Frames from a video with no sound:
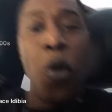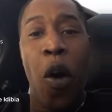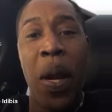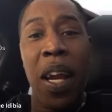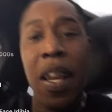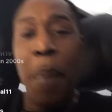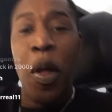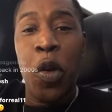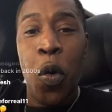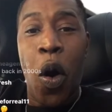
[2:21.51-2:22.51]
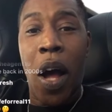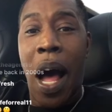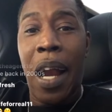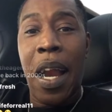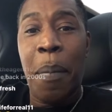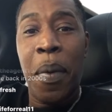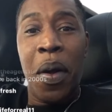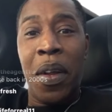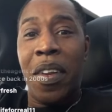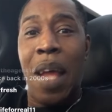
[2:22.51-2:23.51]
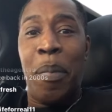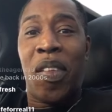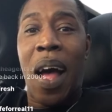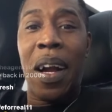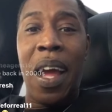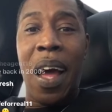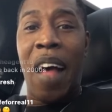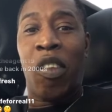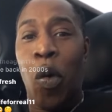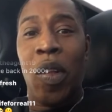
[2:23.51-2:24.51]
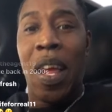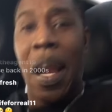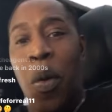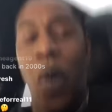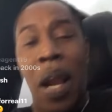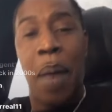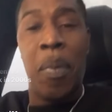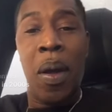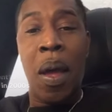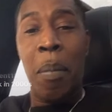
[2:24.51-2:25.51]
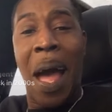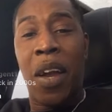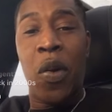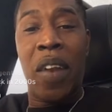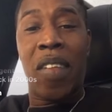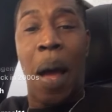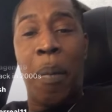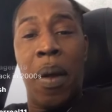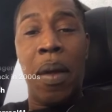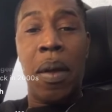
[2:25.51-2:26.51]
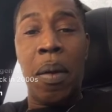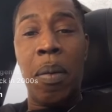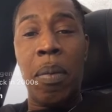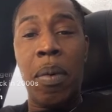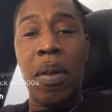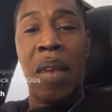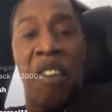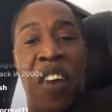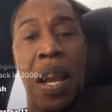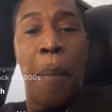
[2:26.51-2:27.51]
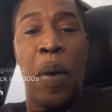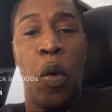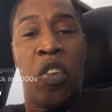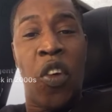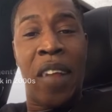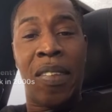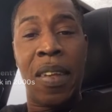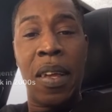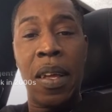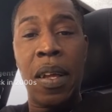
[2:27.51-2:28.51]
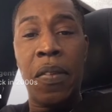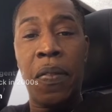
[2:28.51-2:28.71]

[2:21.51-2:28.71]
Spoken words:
Rory, them don't know all of them song there. Azunte and the whole of them migraine song. Devil in a blue dress.